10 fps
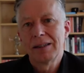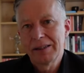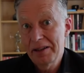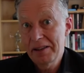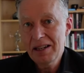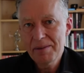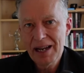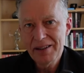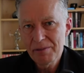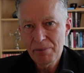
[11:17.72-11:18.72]
The thing
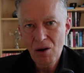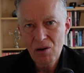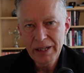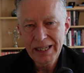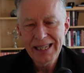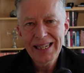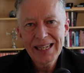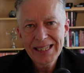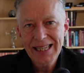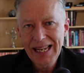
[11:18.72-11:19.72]
about Napoleon
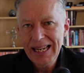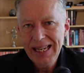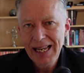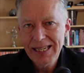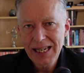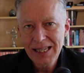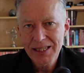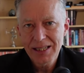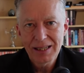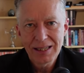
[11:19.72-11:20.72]
is he
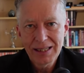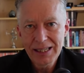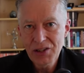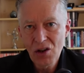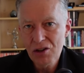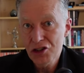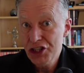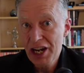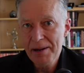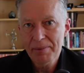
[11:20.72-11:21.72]
just did not
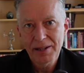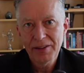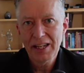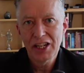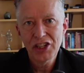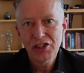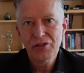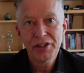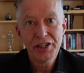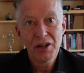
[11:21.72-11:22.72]
shape the
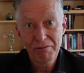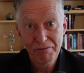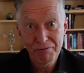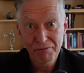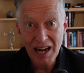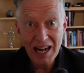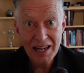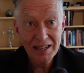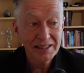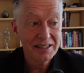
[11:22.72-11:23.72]
history of
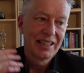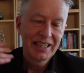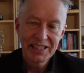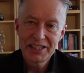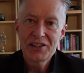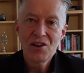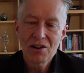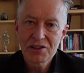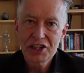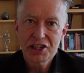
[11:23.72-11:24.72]
France. He did
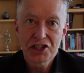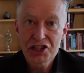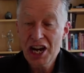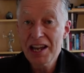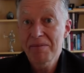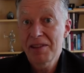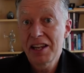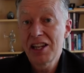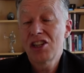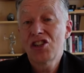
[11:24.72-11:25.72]
not just shape the
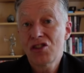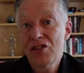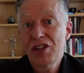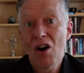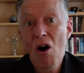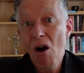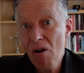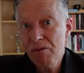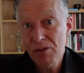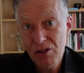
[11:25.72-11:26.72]
history
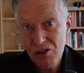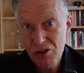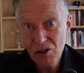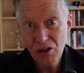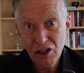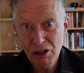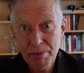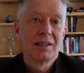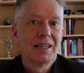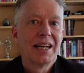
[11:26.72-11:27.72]
of Europe.
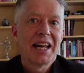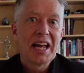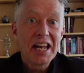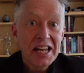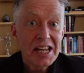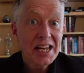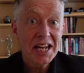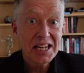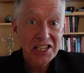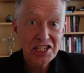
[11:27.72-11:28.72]

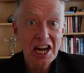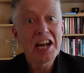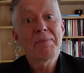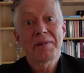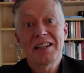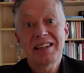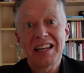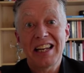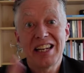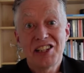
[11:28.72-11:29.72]
He shaped the
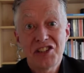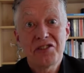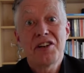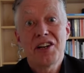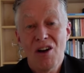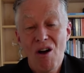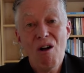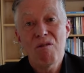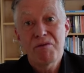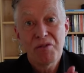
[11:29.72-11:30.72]
history
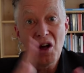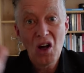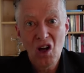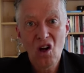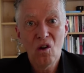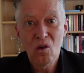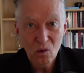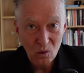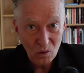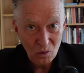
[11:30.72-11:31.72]
of the
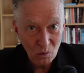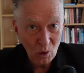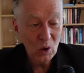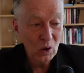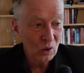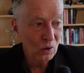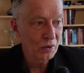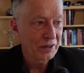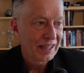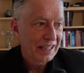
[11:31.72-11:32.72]
whole world
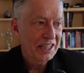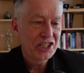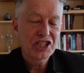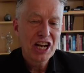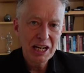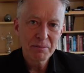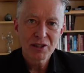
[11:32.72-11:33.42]
he shaped